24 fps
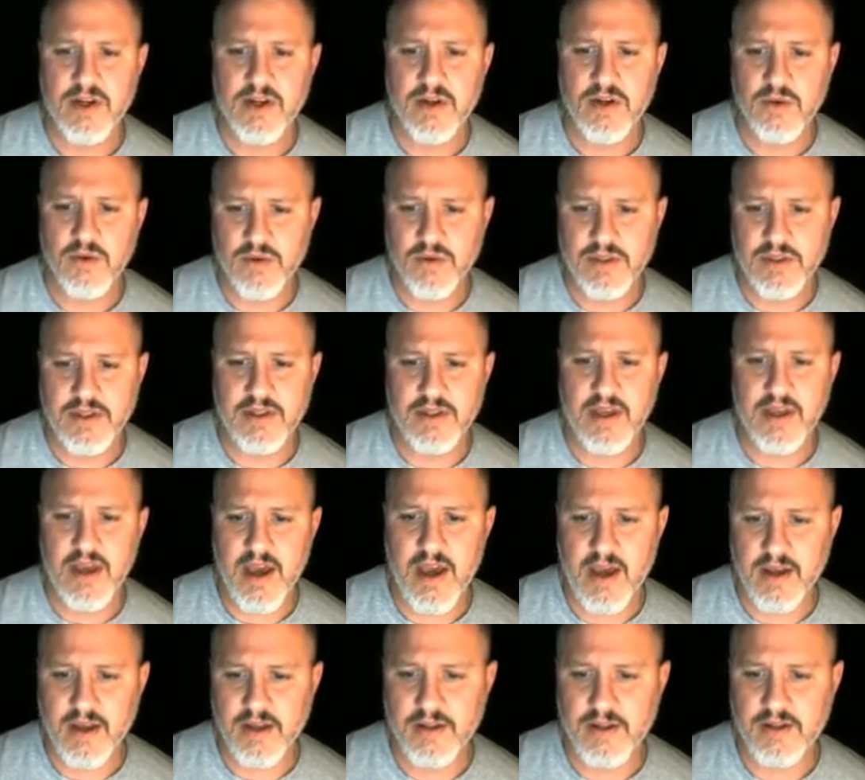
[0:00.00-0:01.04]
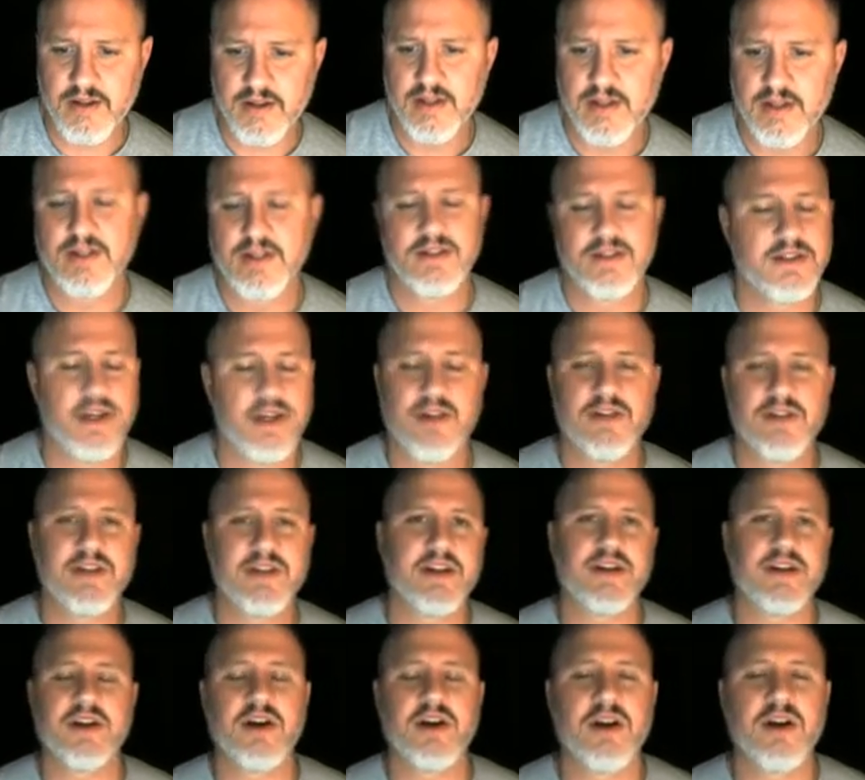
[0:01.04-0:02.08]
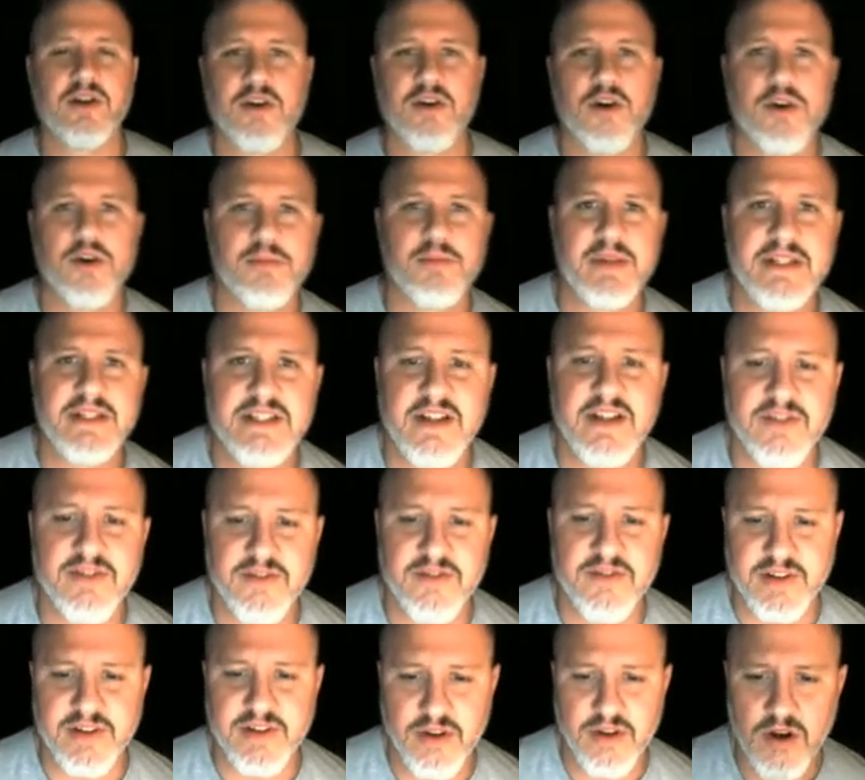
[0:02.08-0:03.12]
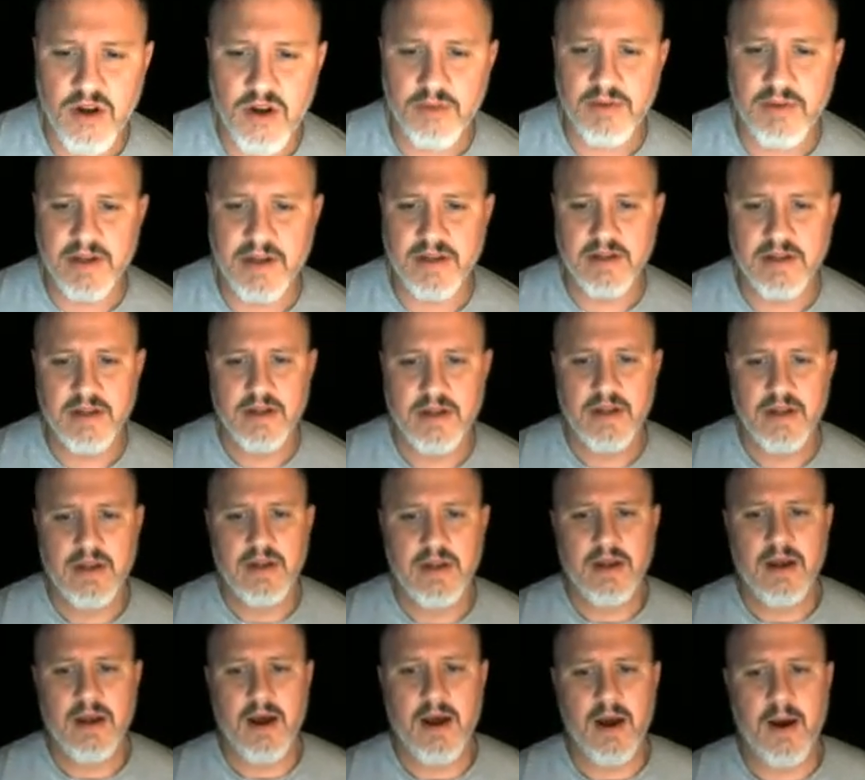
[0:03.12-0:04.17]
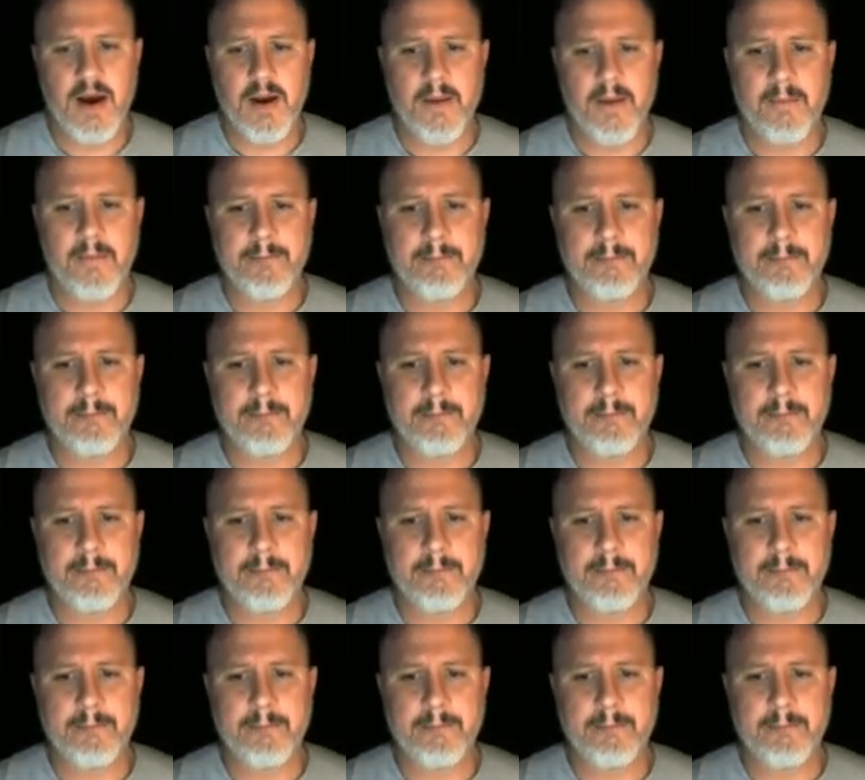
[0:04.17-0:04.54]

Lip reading: Well, yeah, I don't think you're going to grow to be 7 feet tall, but um,